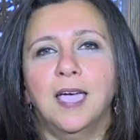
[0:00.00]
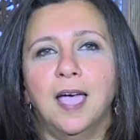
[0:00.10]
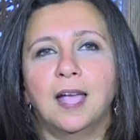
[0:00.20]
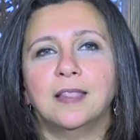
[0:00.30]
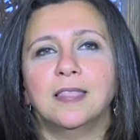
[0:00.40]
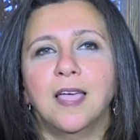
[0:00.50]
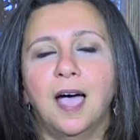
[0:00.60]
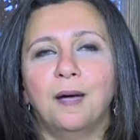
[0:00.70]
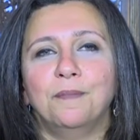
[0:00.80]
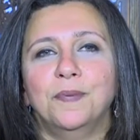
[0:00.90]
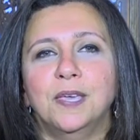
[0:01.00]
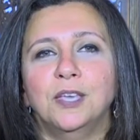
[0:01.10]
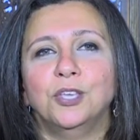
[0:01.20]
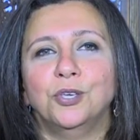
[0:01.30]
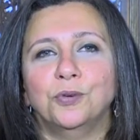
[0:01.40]
Can that
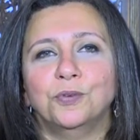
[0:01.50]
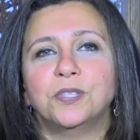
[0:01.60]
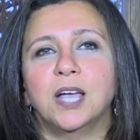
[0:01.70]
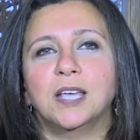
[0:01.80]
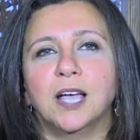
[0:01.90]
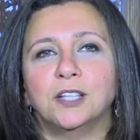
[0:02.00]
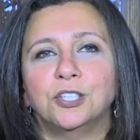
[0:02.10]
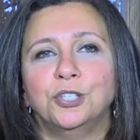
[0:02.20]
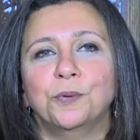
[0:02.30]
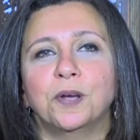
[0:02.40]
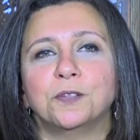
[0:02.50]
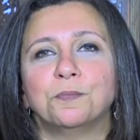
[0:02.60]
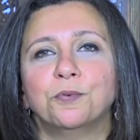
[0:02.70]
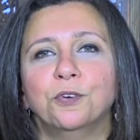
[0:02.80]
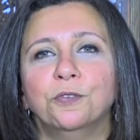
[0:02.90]
be used against you as
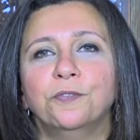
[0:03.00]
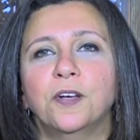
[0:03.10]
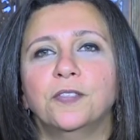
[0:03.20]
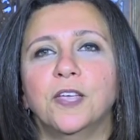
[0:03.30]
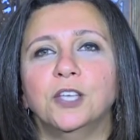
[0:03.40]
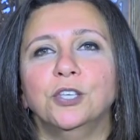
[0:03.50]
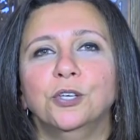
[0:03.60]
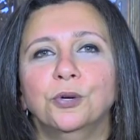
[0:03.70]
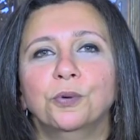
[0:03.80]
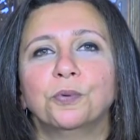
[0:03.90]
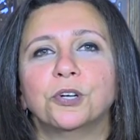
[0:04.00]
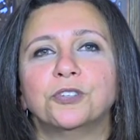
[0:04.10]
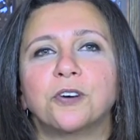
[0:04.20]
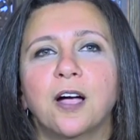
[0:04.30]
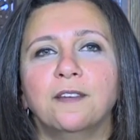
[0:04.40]
proof that you were
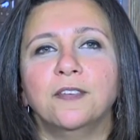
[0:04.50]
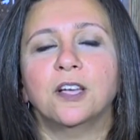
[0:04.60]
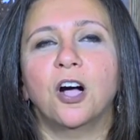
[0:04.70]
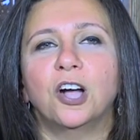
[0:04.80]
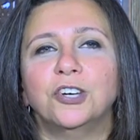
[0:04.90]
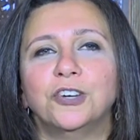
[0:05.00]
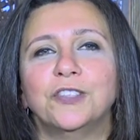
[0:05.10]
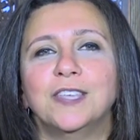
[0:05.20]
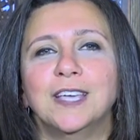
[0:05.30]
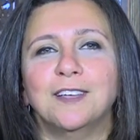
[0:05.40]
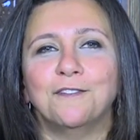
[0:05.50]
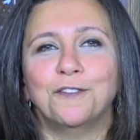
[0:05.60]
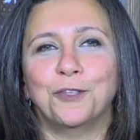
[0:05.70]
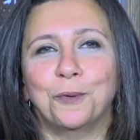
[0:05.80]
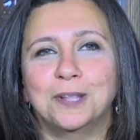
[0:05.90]
driving under the
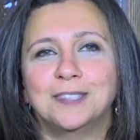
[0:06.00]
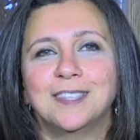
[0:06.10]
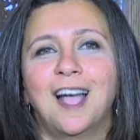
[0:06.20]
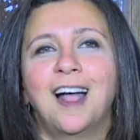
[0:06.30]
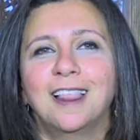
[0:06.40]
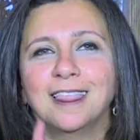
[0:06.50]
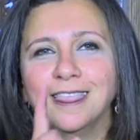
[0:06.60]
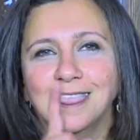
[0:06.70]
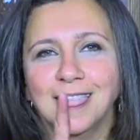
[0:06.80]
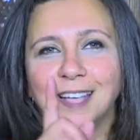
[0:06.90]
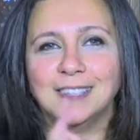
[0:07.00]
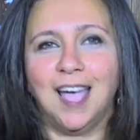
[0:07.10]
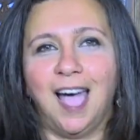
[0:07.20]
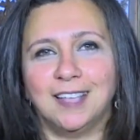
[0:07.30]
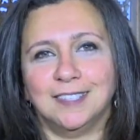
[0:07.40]
influence? Let's
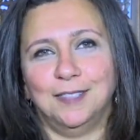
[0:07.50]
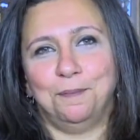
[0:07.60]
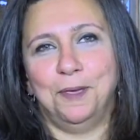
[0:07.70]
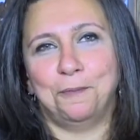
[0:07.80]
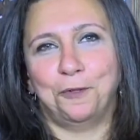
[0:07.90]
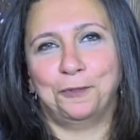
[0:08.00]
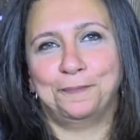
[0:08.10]
ask the people.